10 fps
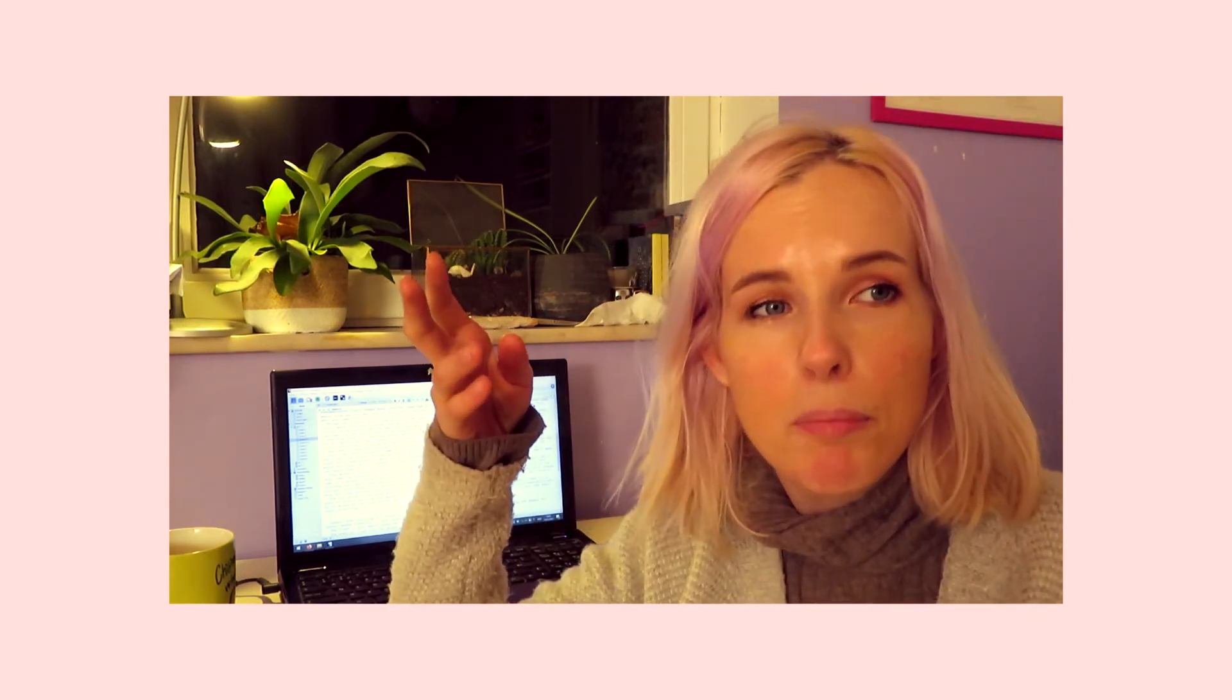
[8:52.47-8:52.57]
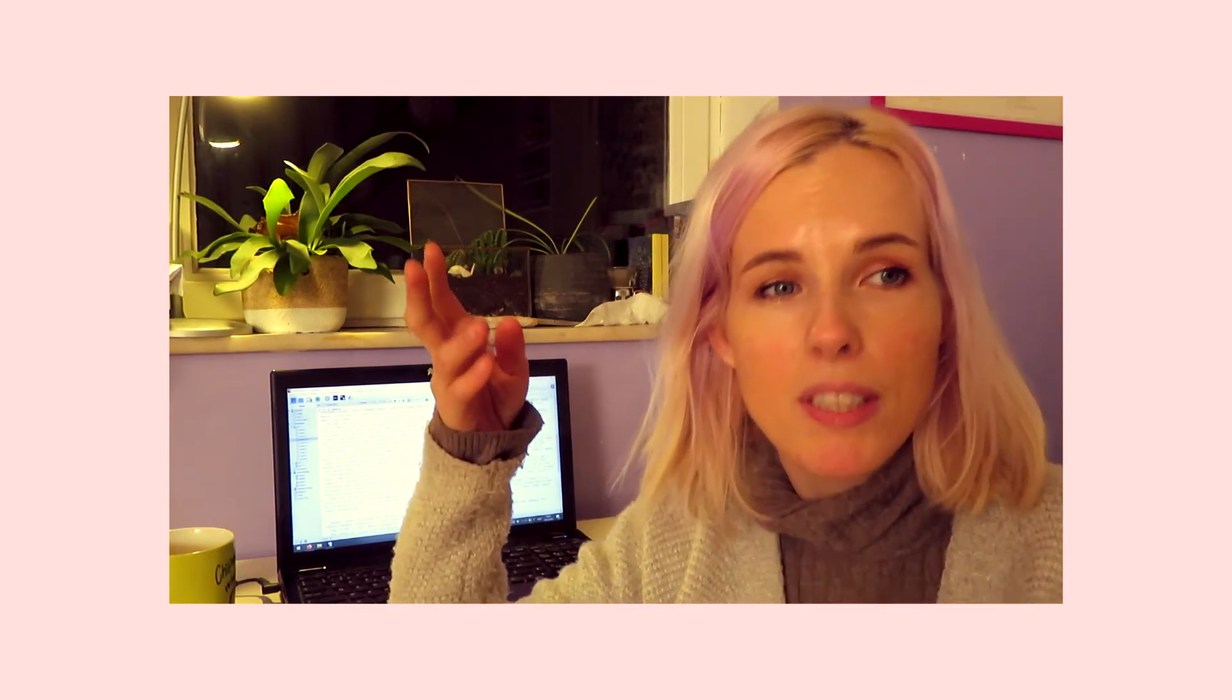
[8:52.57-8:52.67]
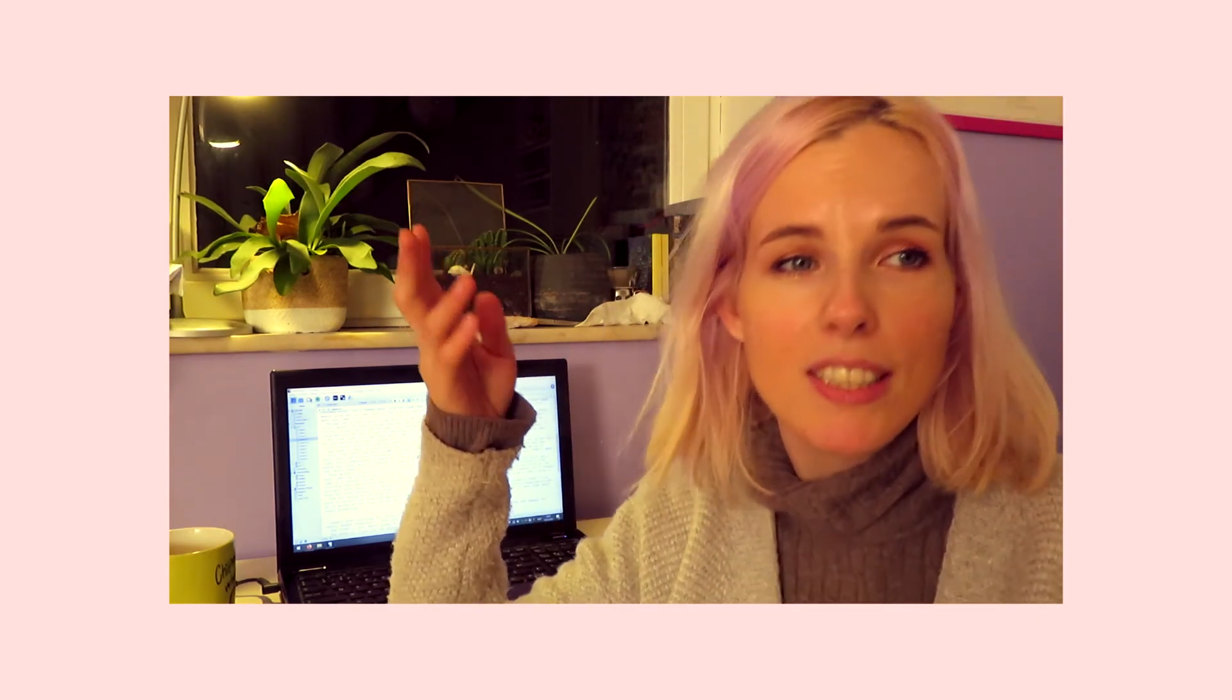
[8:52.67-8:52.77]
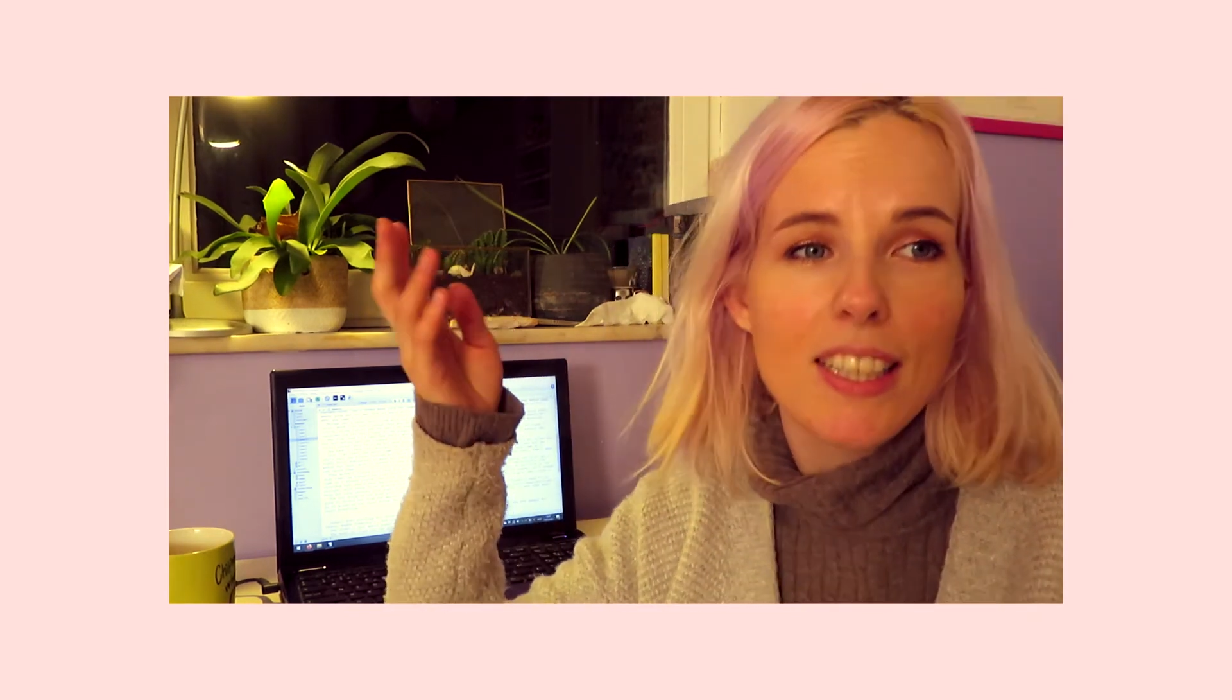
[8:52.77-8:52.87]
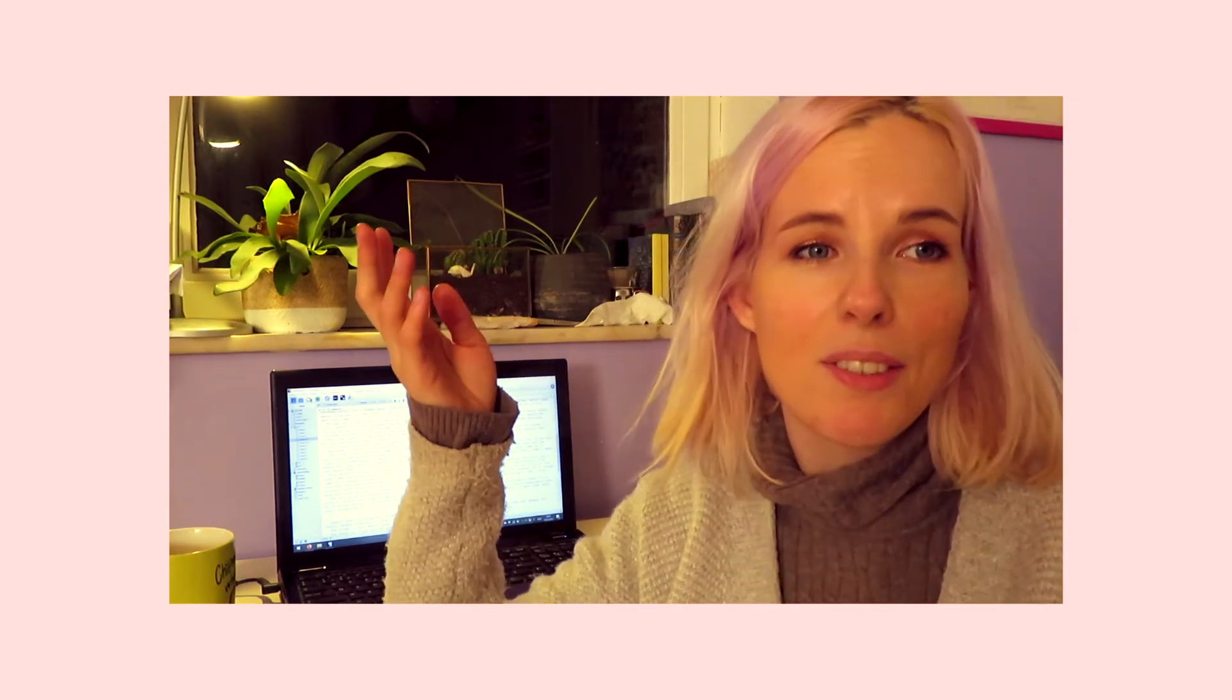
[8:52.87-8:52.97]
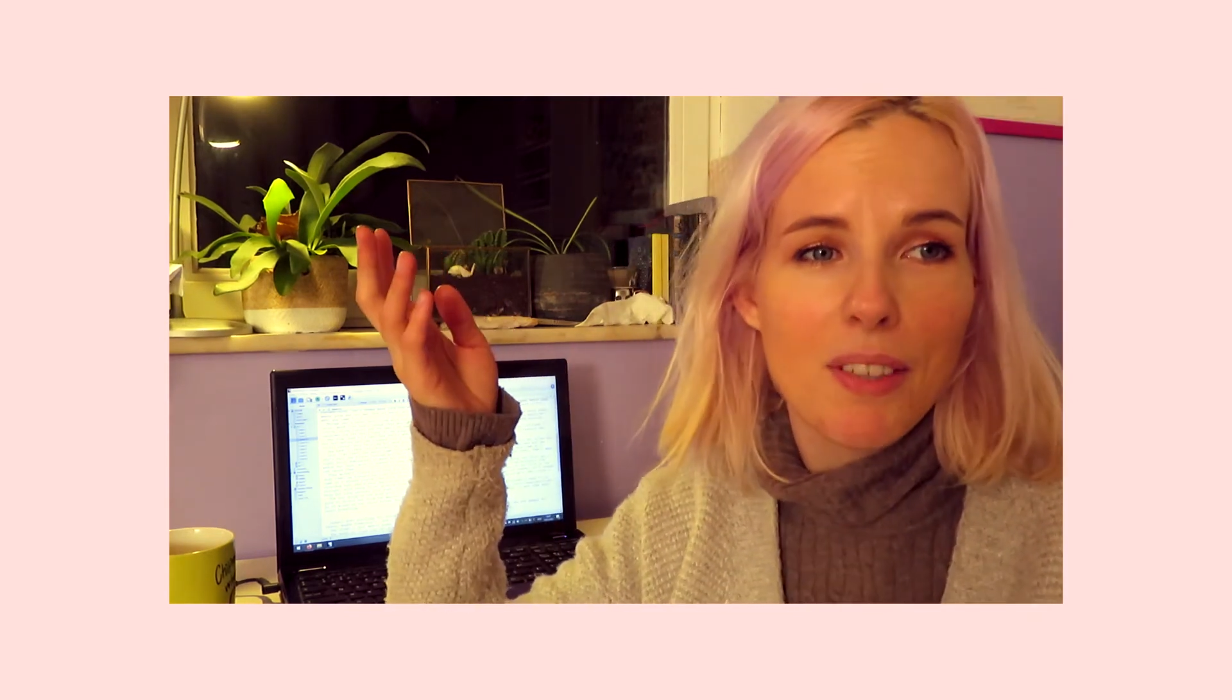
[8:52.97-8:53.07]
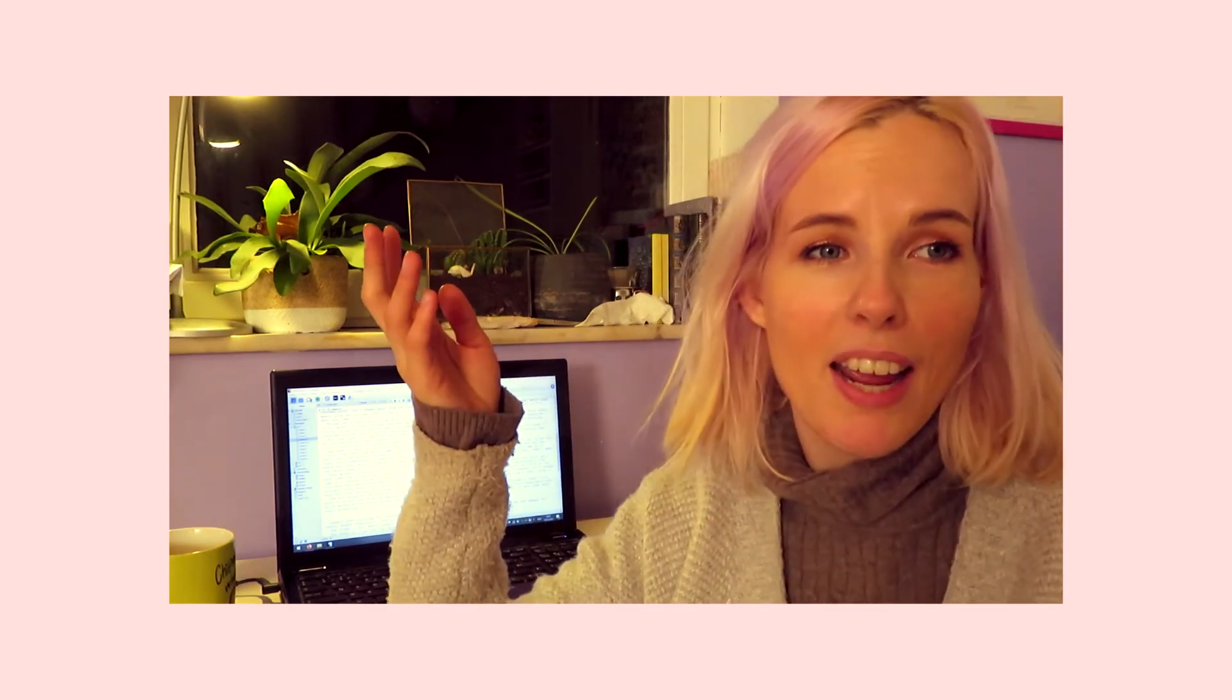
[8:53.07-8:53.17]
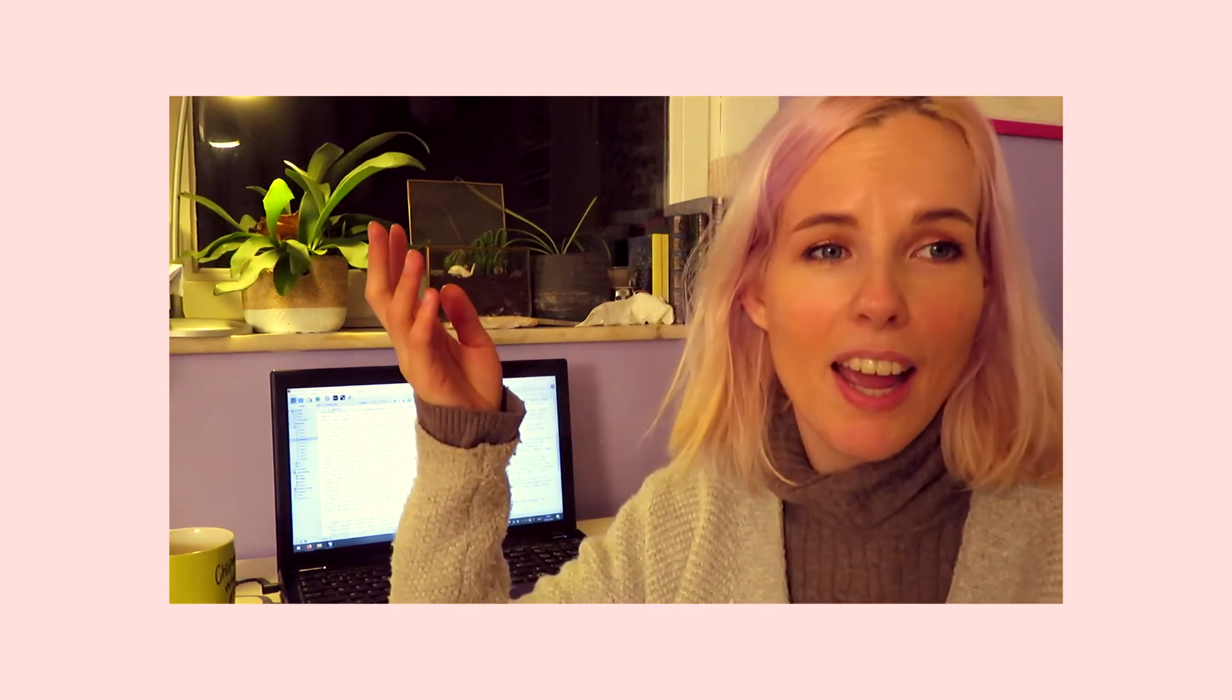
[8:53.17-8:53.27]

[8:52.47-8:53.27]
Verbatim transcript: because that's what I